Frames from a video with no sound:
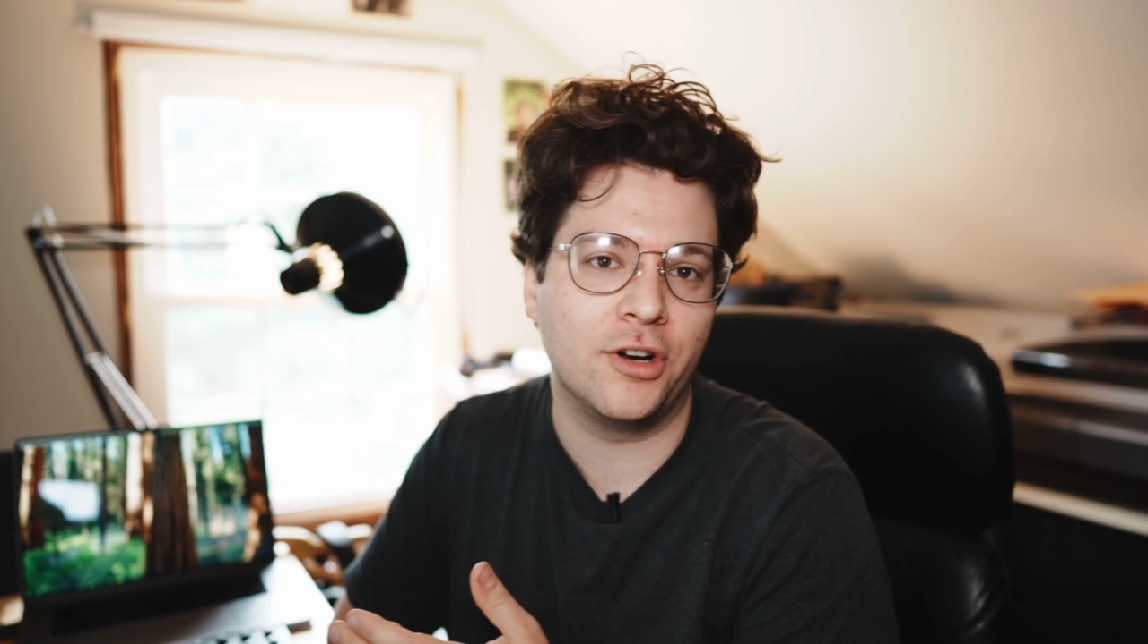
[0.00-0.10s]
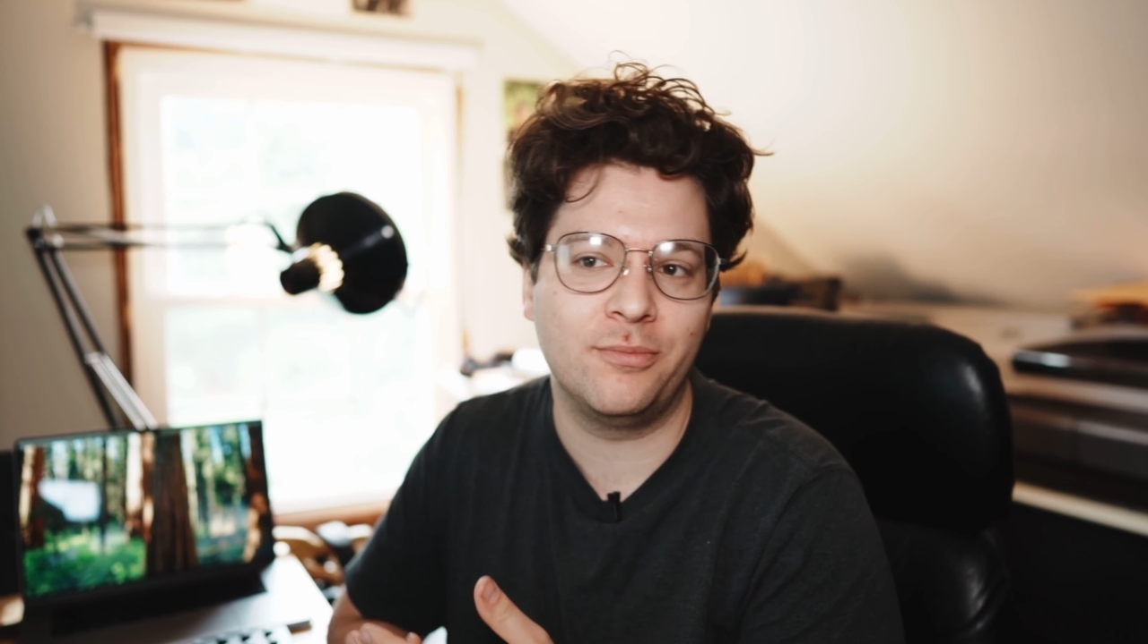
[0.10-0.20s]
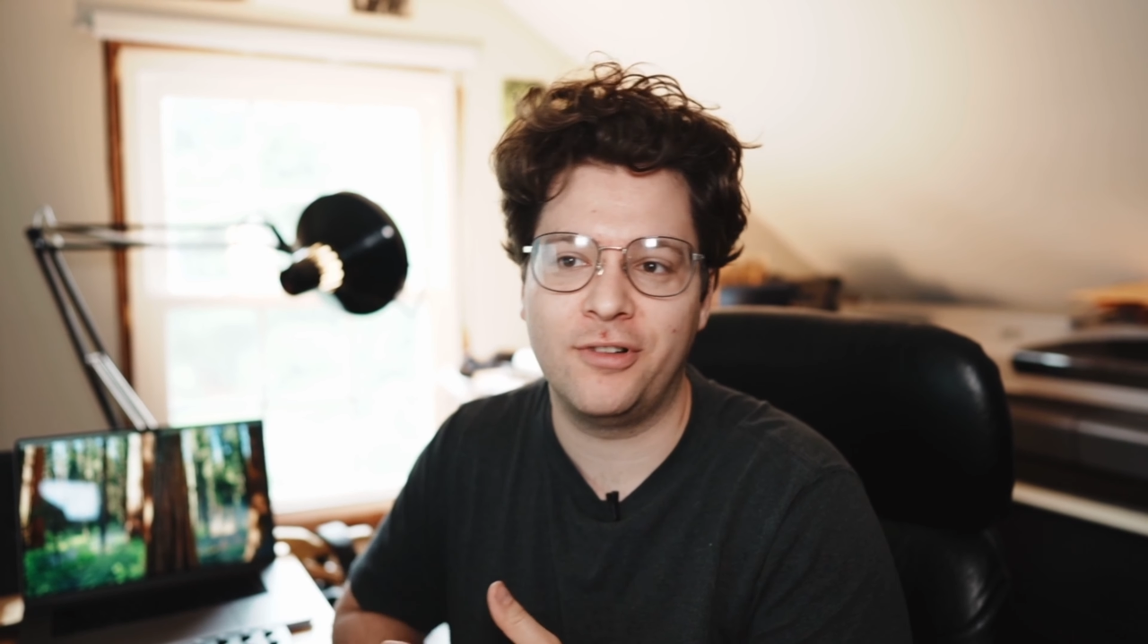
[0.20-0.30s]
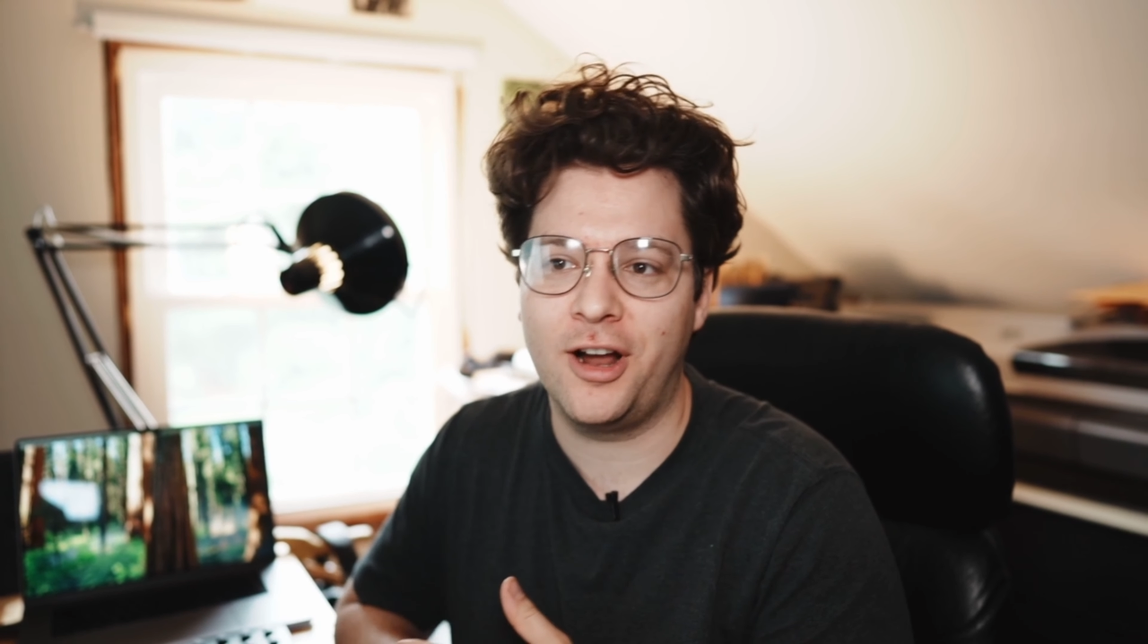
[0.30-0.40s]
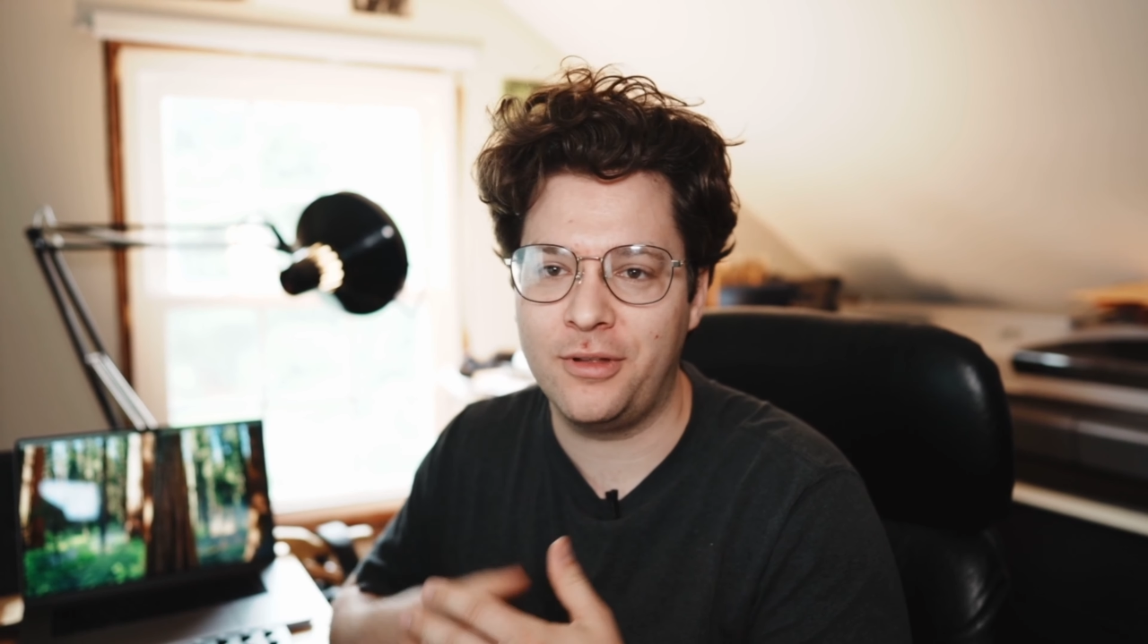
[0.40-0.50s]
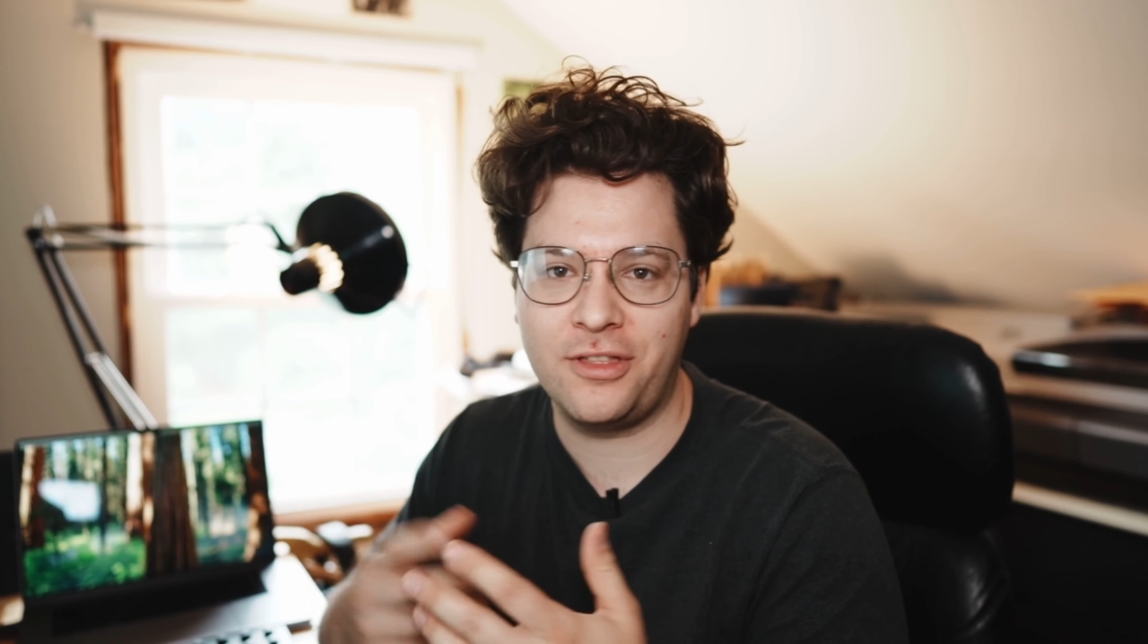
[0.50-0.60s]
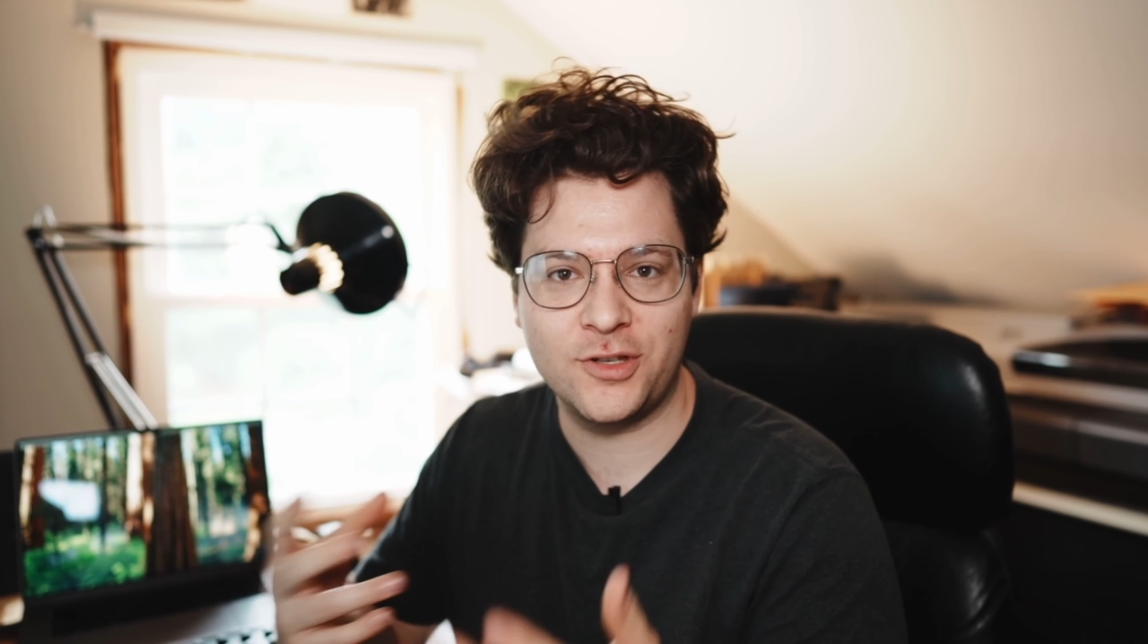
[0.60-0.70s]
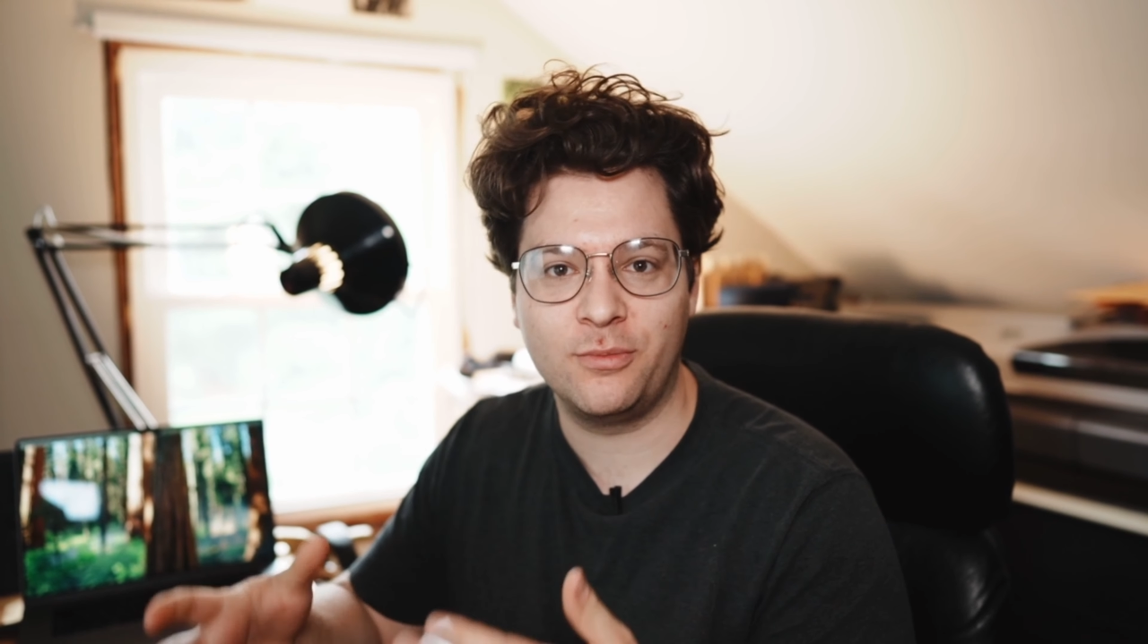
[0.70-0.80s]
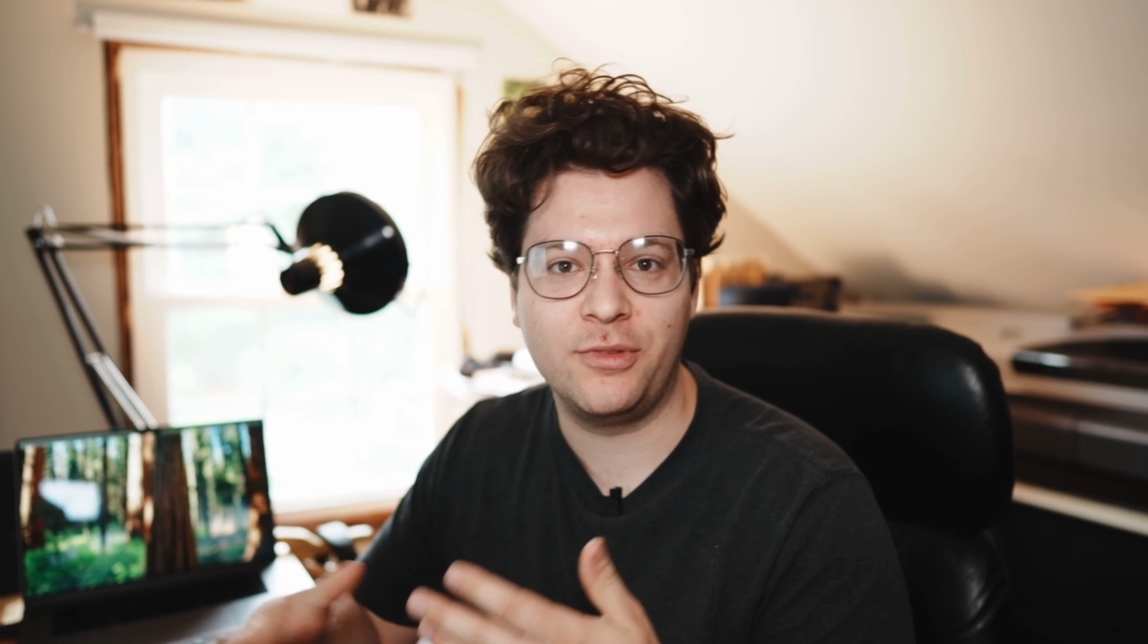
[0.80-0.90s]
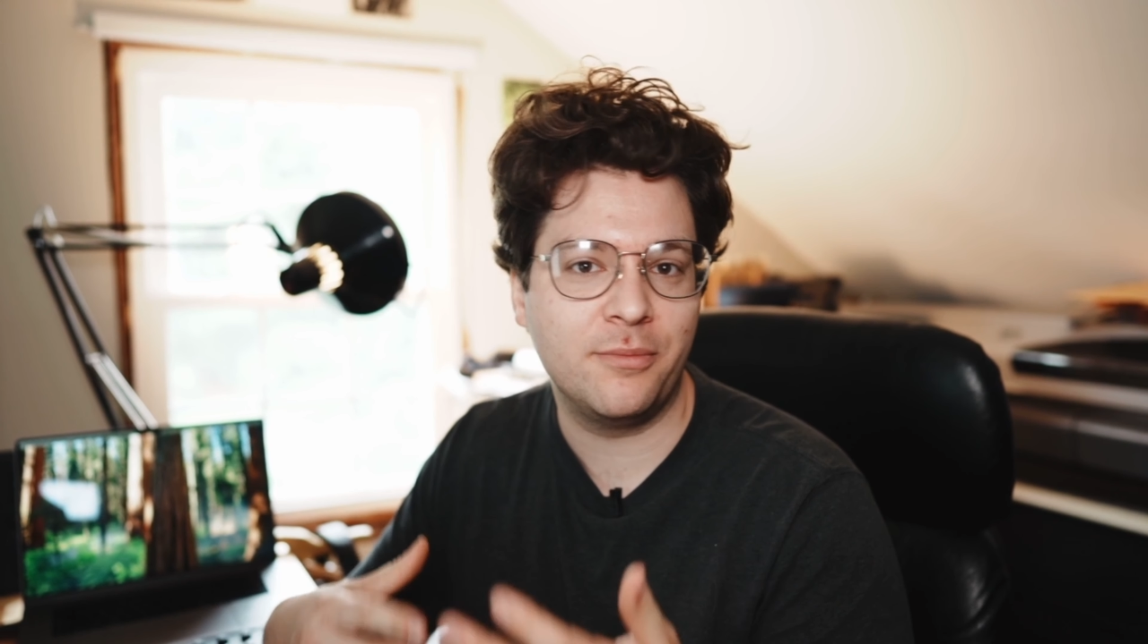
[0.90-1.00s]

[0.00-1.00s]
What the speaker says: probably this will be a bit